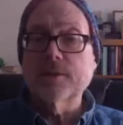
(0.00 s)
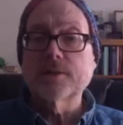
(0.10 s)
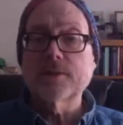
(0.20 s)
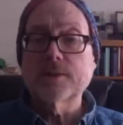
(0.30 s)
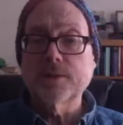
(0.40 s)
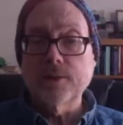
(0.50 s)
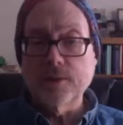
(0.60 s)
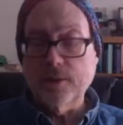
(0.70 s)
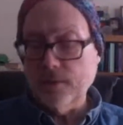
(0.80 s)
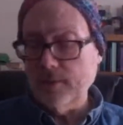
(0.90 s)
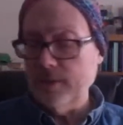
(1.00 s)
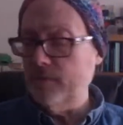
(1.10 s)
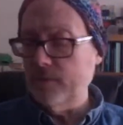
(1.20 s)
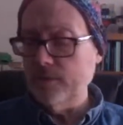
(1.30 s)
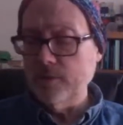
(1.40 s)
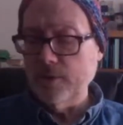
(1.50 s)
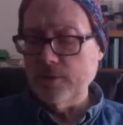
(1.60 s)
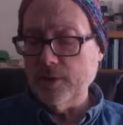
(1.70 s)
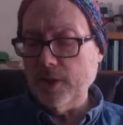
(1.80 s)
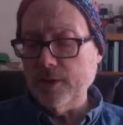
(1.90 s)
So even if you know
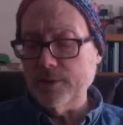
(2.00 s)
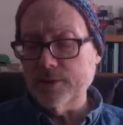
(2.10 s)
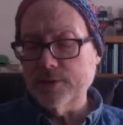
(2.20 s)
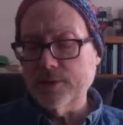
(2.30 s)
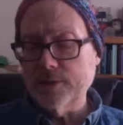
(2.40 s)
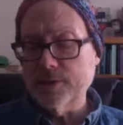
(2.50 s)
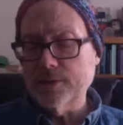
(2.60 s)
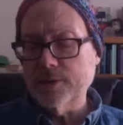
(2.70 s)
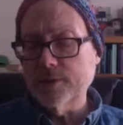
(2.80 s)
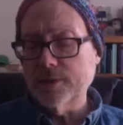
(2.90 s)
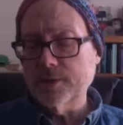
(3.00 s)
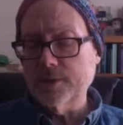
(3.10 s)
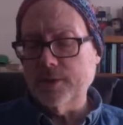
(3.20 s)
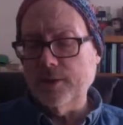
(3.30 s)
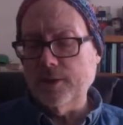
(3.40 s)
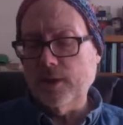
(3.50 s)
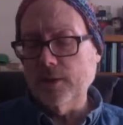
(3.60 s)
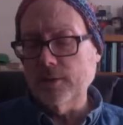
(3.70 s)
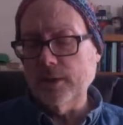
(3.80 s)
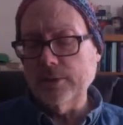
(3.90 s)
the answer, just
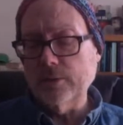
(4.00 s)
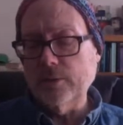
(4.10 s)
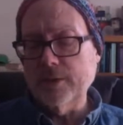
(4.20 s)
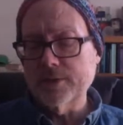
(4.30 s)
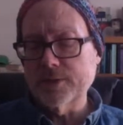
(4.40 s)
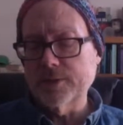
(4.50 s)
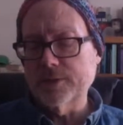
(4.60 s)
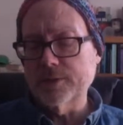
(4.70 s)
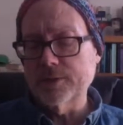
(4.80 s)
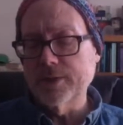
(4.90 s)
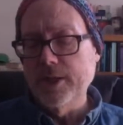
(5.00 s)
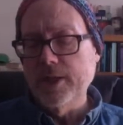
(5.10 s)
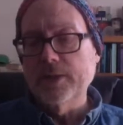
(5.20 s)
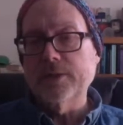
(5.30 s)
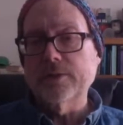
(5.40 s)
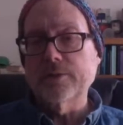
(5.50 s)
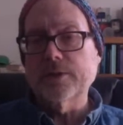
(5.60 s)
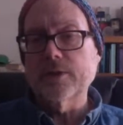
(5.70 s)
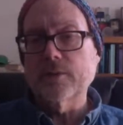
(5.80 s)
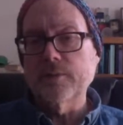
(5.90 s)
holler out questions that you
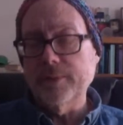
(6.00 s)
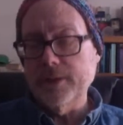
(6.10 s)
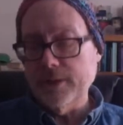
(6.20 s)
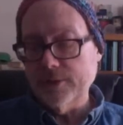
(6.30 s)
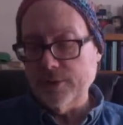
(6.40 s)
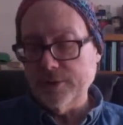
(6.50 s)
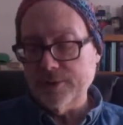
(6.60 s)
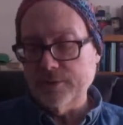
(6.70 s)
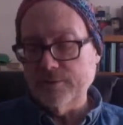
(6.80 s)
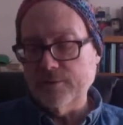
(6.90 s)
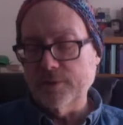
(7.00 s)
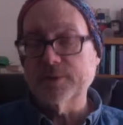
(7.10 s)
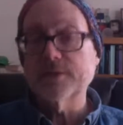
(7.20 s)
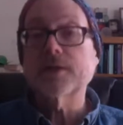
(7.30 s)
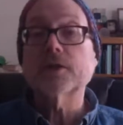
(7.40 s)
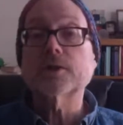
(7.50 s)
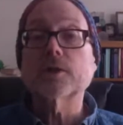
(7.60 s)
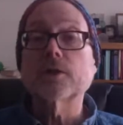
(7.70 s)
think would be interesting for discussion.